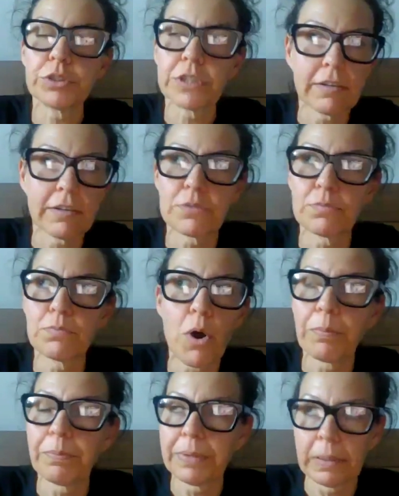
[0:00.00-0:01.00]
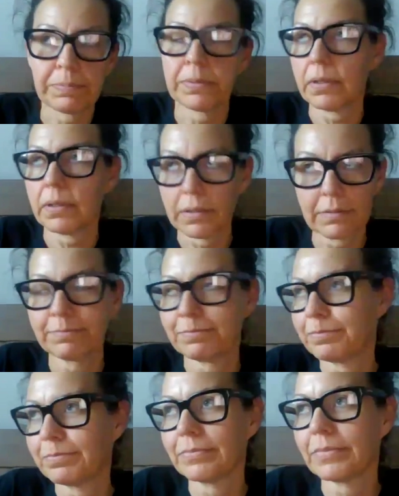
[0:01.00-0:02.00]
sure there is more people,
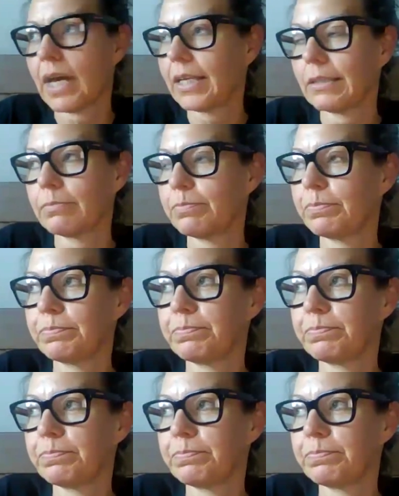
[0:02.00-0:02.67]
and